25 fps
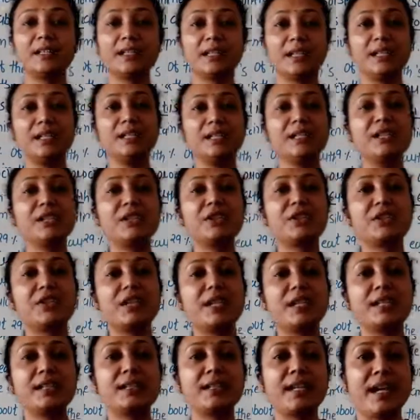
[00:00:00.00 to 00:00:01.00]

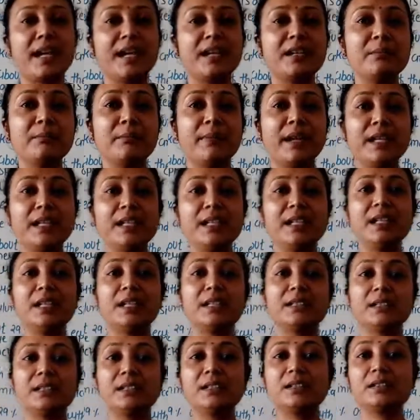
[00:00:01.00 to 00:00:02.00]
industries and many
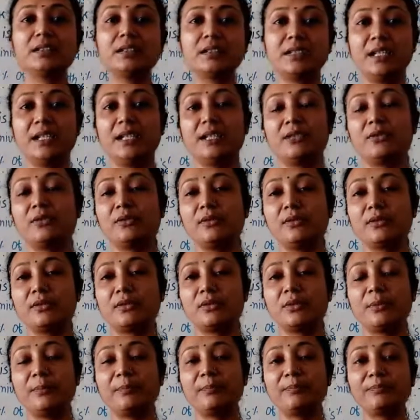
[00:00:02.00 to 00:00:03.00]
other things
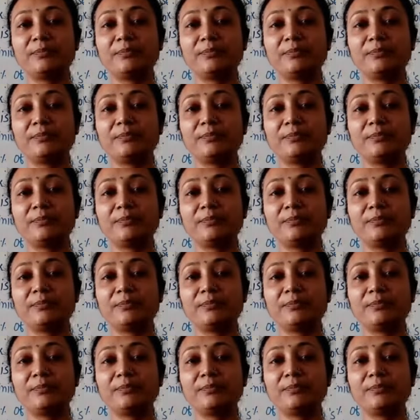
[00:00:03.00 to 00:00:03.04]
also.